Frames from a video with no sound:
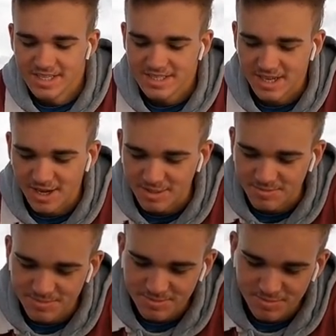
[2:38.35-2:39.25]
So
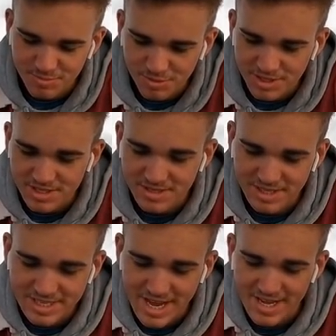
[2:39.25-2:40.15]
we'll put it to
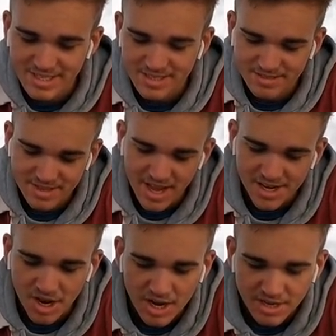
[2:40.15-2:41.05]
the test. They
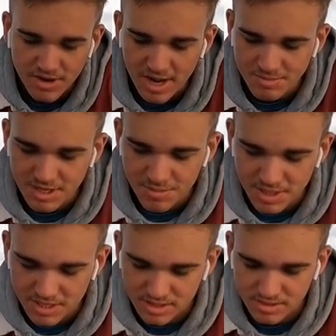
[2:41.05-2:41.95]
are 90 grams, they're a
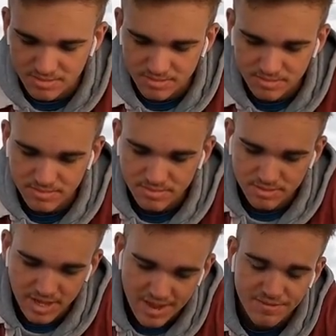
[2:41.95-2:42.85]
bit
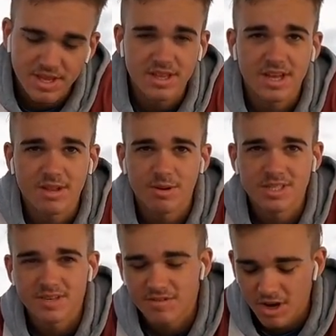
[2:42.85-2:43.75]
heavier than the other
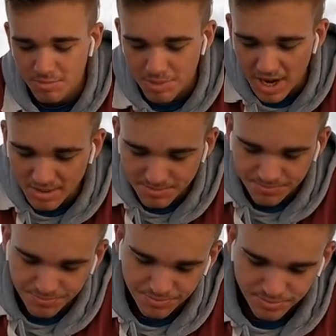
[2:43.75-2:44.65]
ones I've got, but
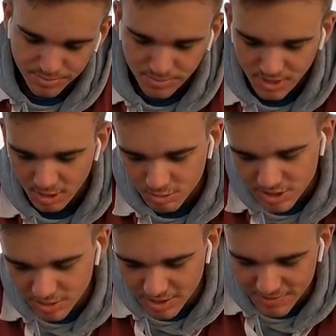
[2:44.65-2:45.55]
we'll
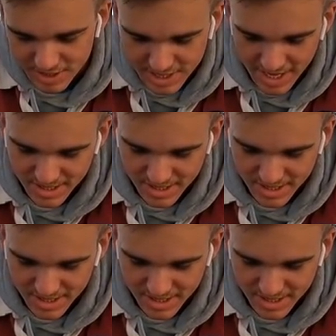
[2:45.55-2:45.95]
still give it a